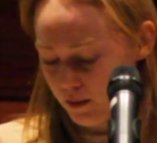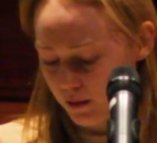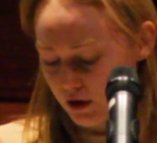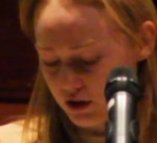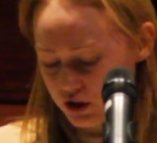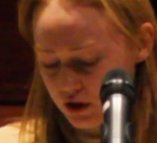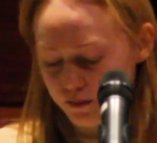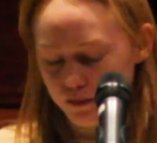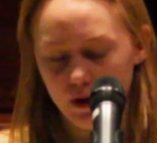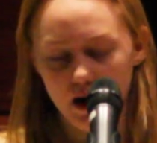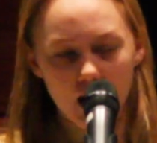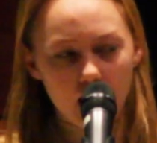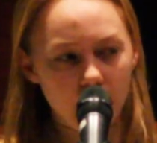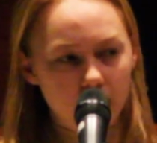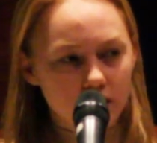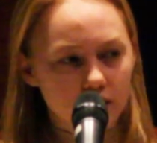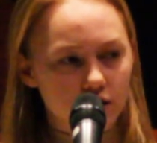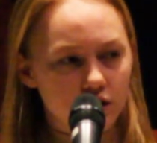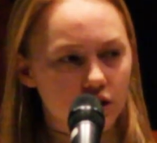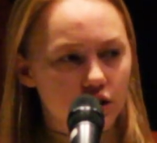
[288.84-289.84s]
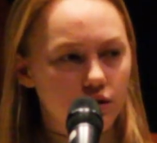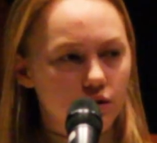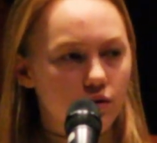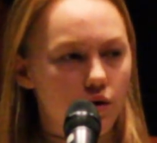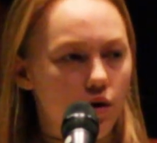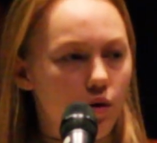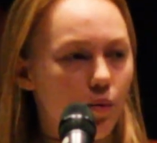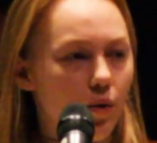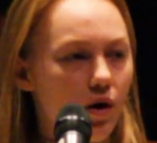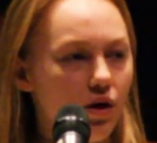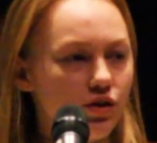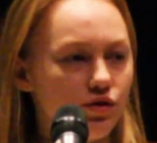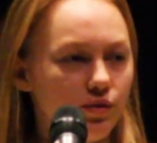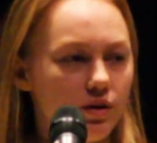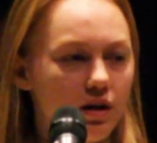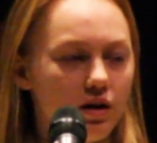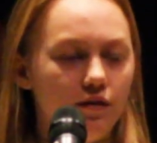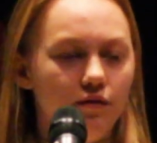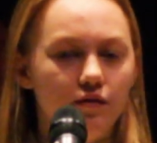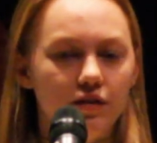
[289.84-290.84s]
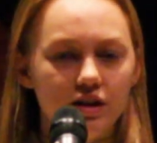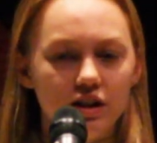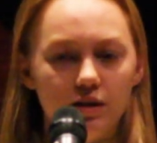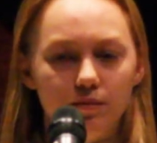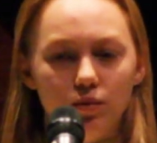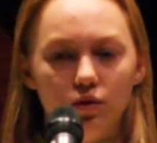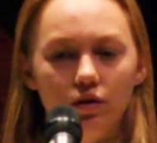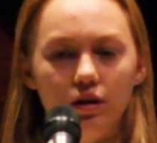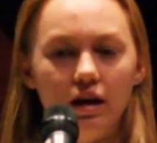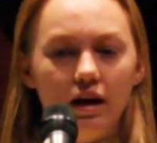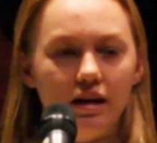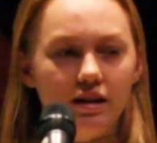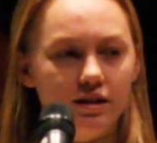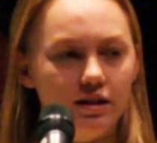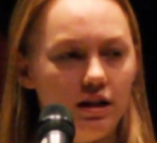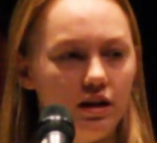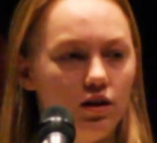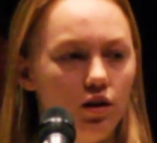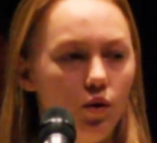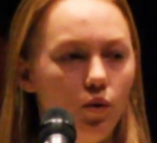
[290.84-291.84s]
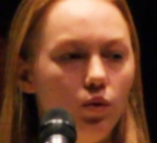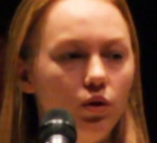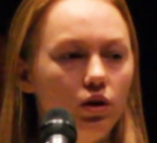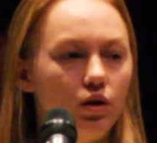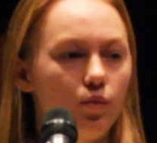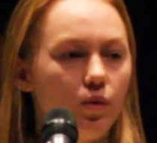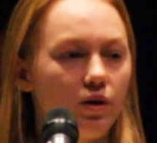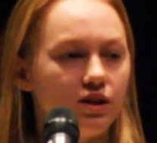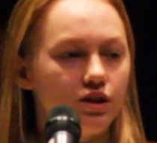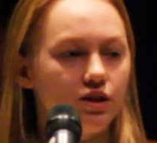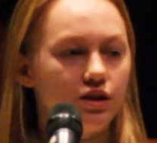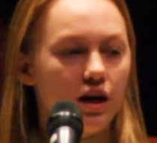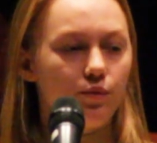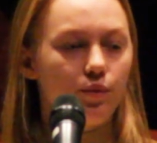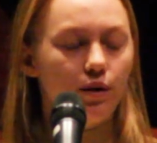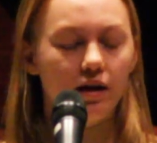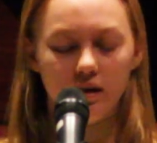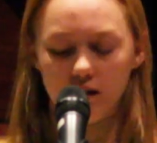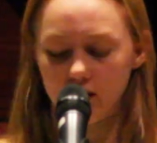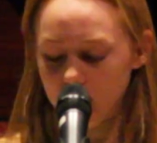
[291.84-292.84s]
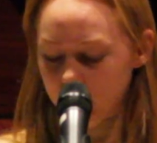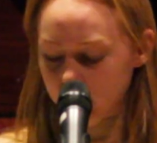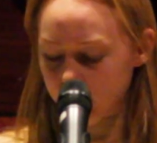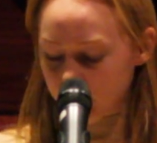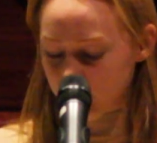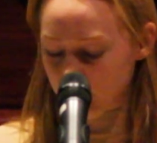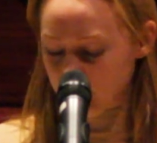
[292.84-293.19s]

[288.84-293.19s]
Because our mind sits and are wandering an invisible lane, seeing only what's directly in